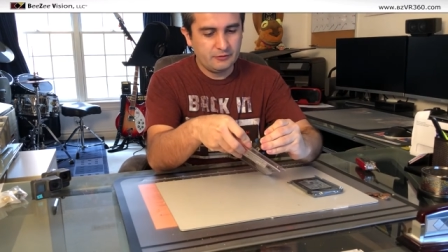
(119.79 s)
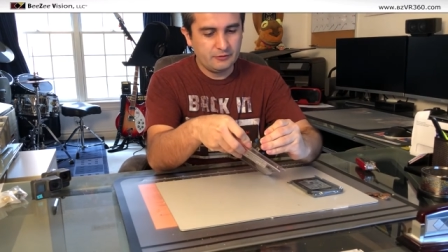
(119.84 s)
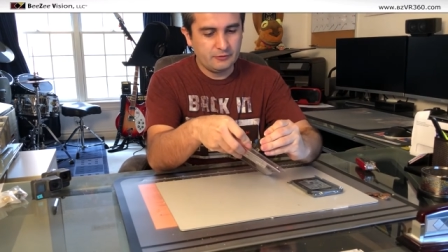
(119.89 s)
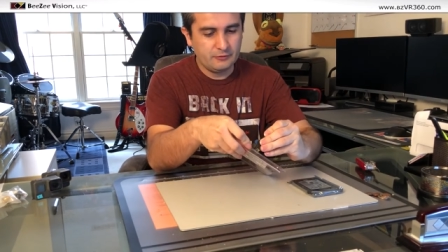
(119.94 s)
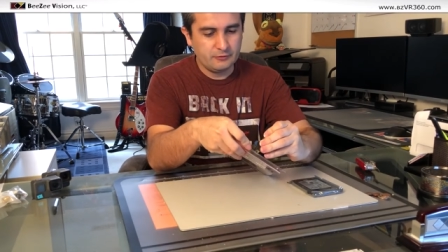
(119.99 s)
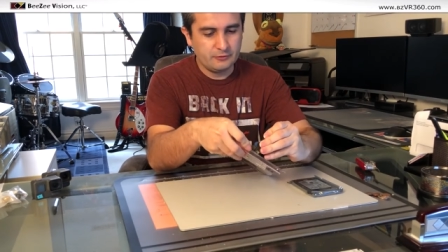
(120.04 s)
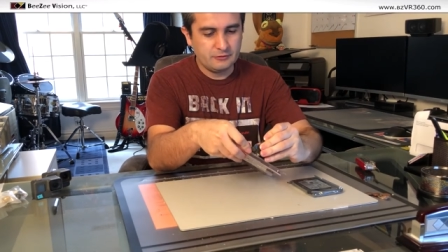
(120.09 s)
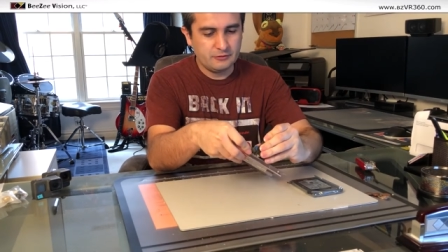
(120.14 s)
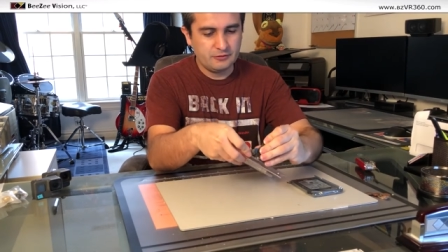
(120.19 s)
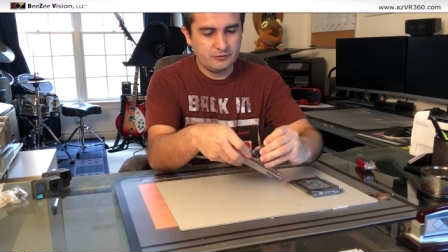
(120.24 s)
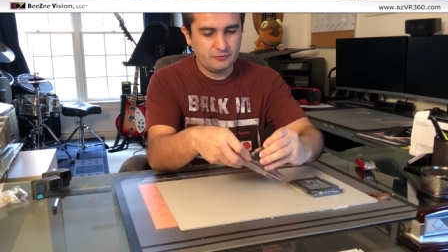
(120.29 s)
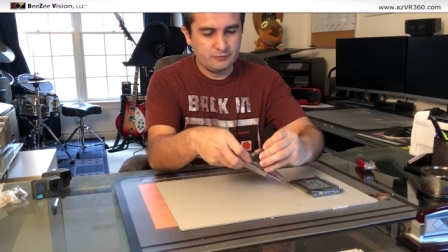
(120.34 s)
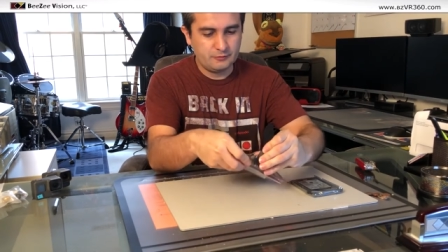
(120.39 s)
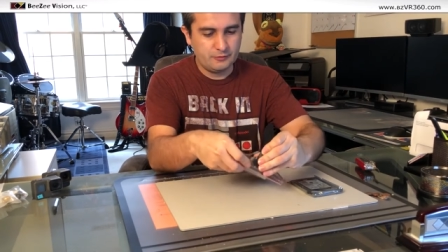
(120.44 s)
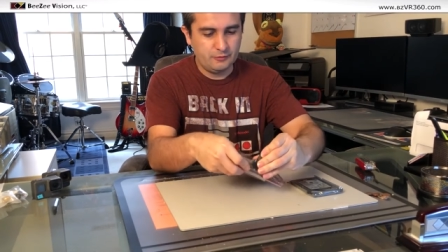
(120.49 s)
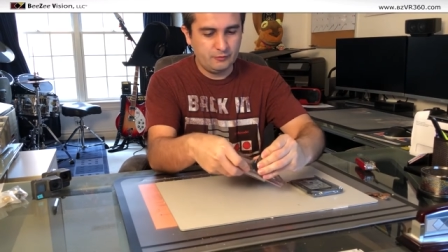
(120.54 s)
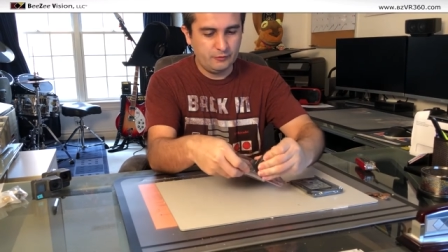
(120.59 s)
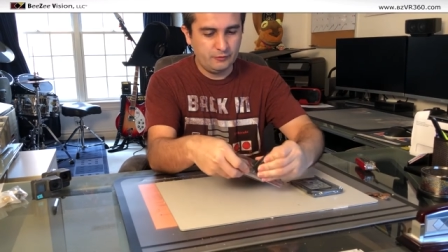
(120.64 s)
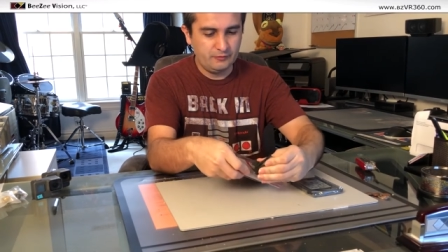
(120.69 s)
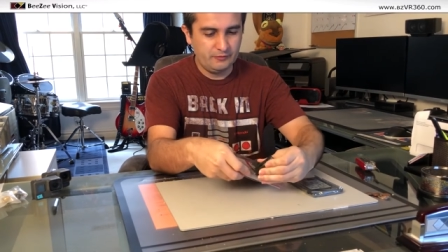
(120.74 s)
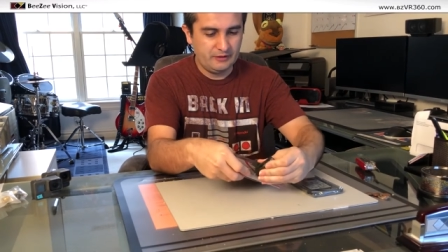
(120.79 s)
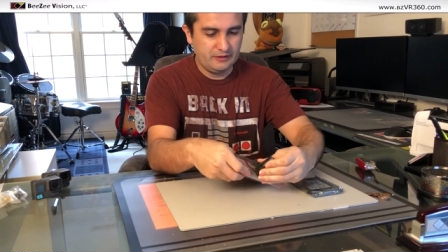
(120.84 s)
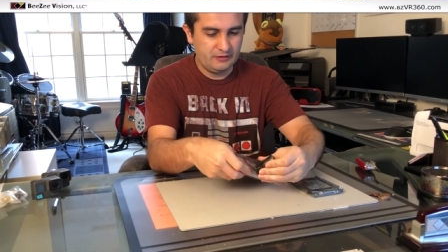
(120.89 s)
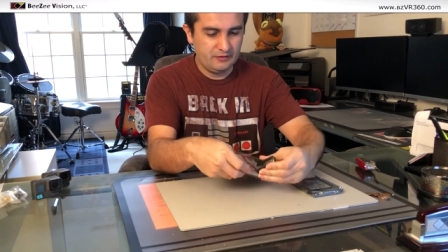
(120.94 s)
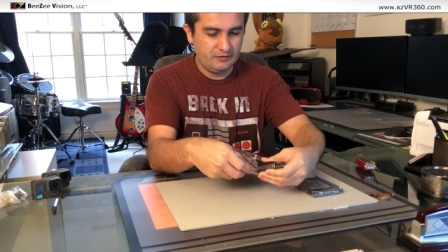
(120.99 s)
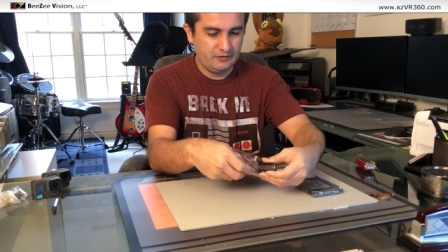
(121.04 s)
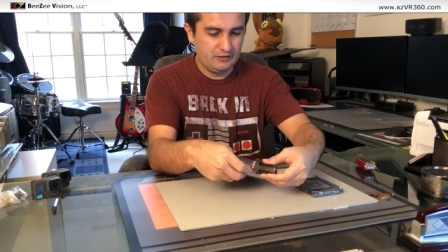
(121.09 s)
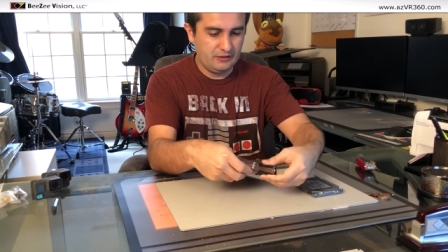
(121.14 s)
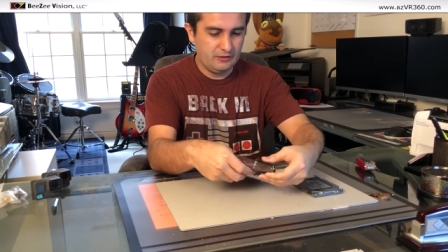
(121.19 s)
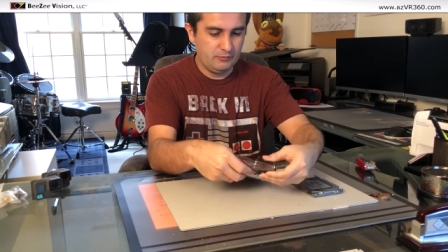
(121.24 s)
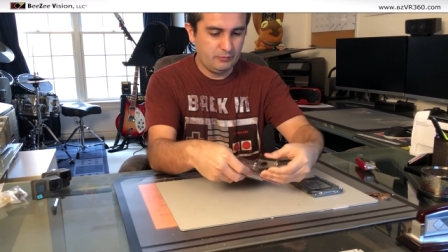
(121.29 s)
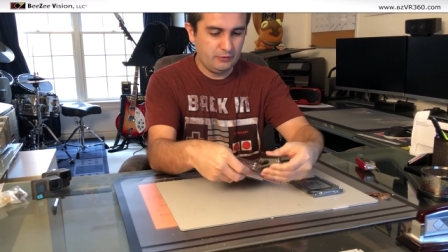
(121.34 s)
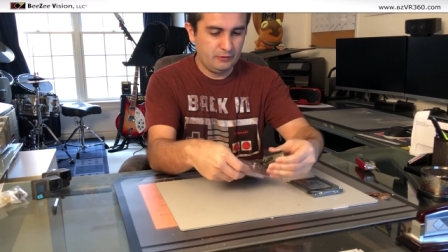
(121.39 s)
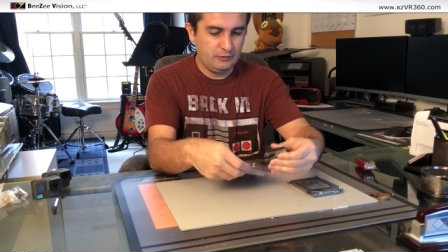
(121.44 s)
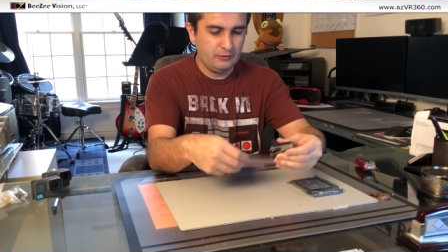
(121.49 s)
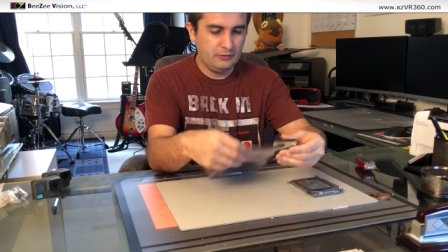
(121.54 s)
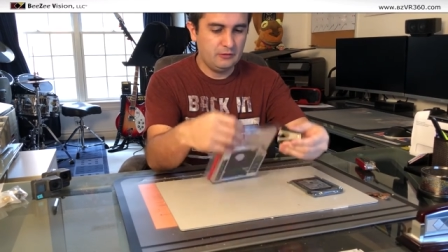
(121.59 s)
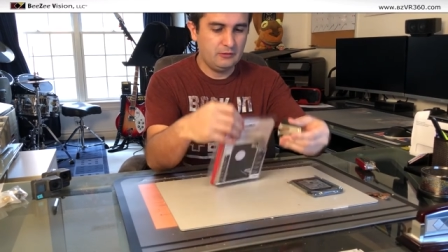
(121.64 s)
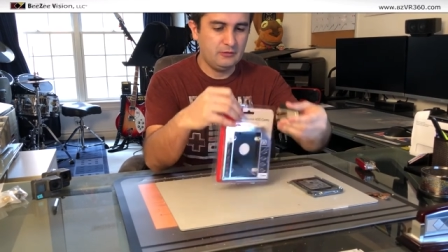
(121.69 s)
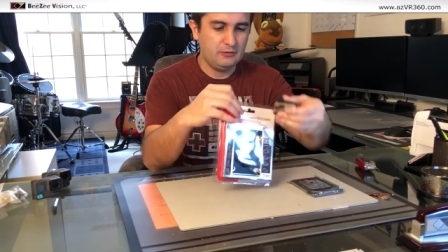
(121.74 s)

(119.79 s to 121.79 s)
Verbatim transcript: so just remove that staple.